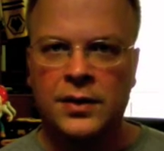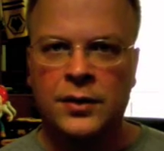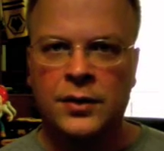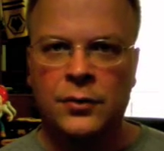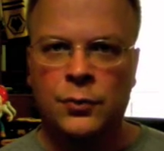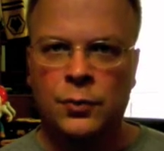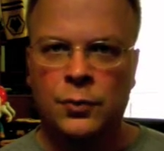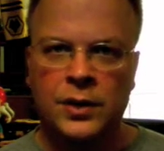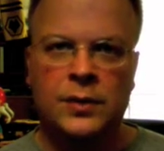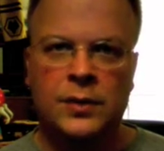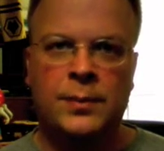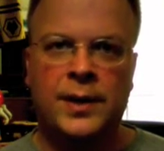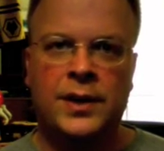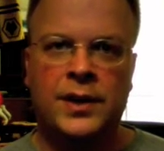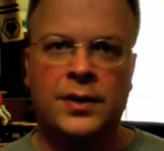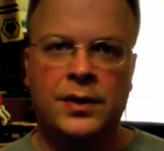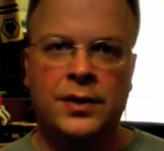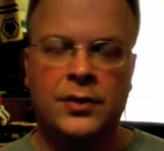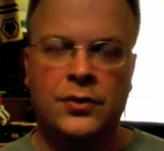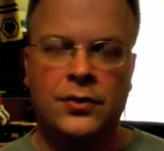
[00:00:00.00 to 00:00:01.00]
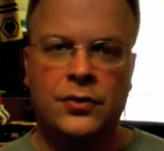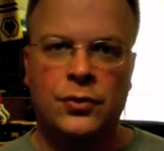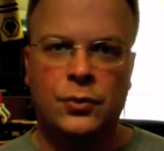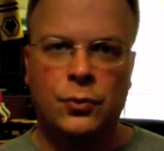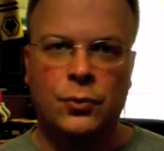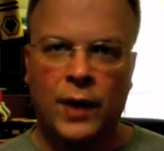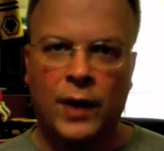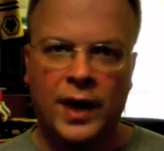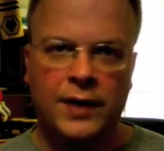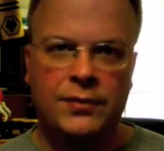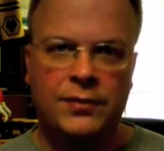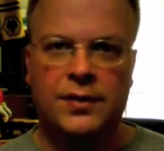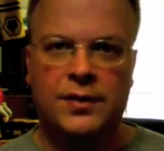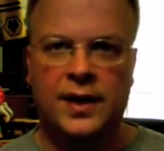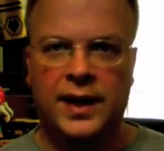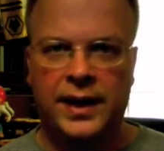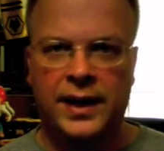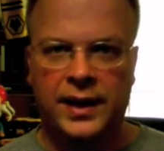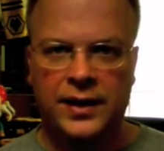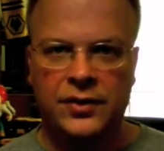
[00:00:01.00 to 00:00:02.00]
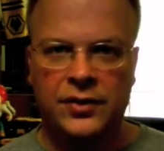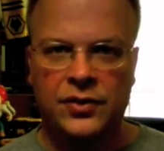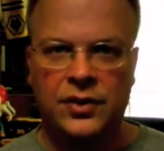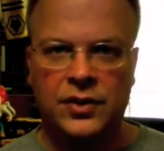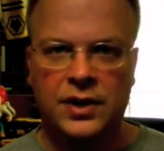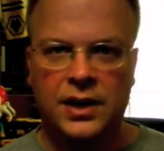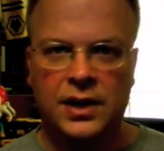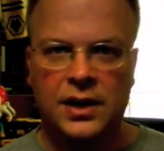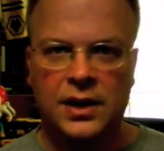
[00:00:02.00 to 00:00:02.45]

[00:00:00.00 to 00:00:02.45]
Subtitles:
is real Americans who wave flags